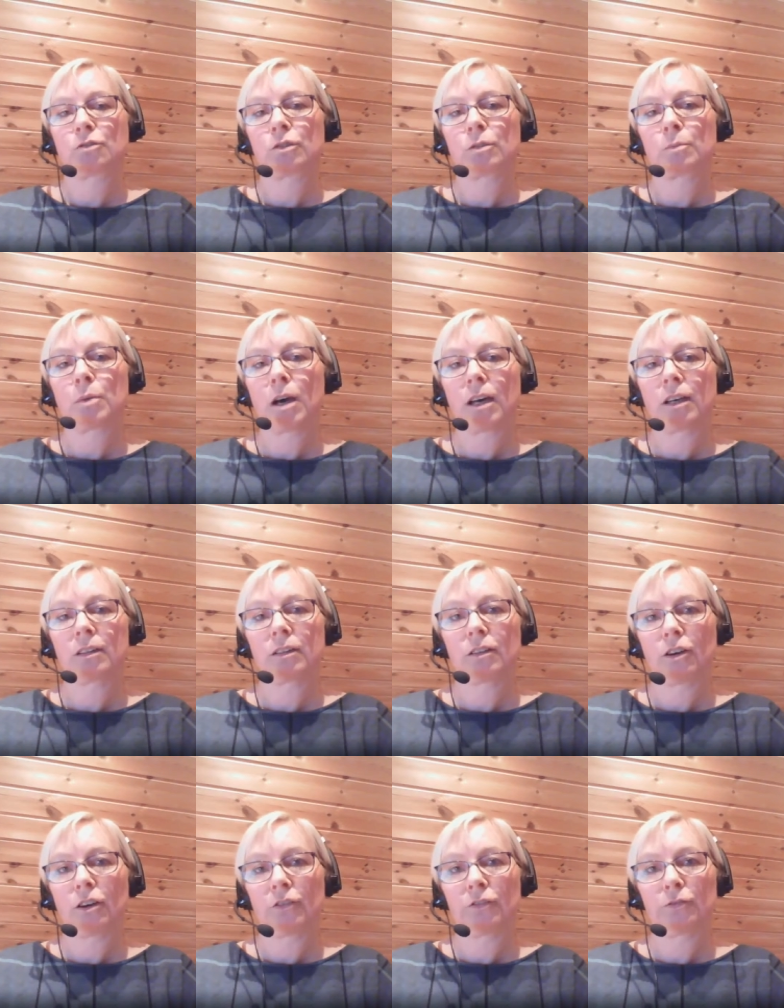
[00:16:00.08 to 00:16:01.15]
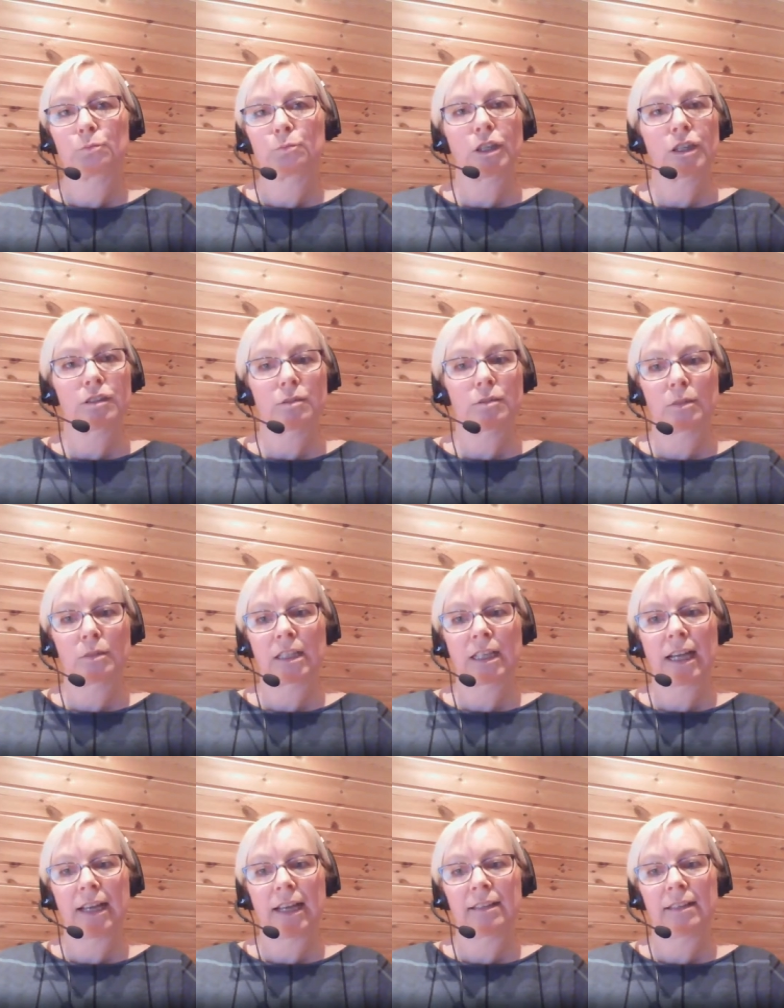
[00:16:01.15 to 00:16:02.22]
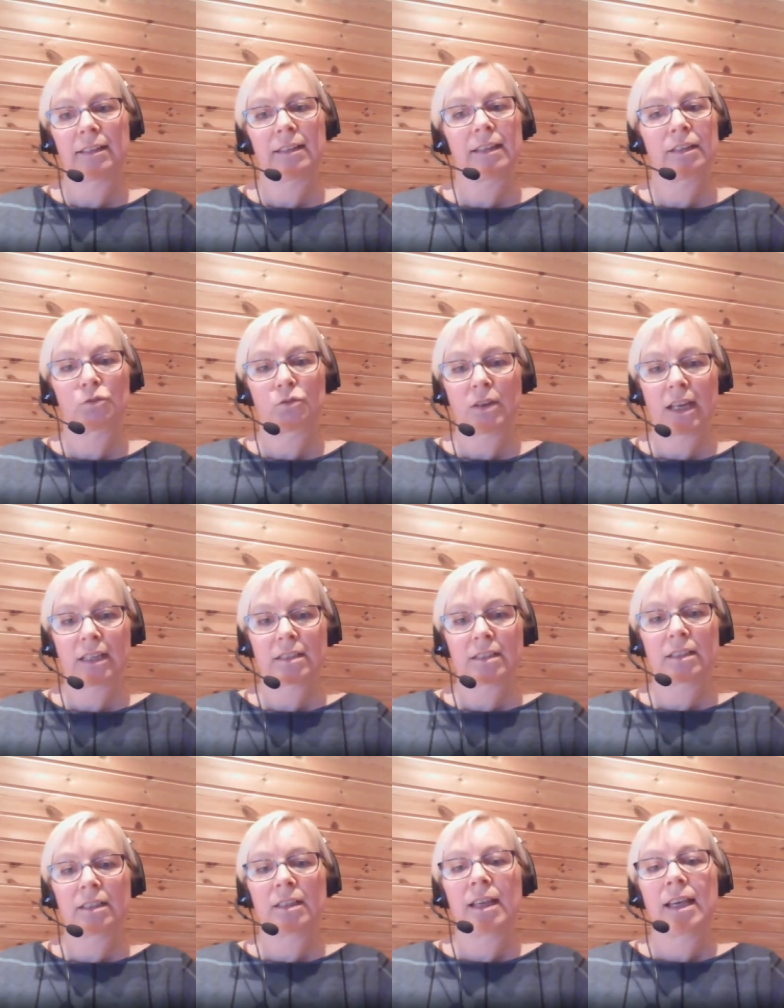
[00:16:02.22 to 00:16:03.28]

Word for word: part of proximal guided interaction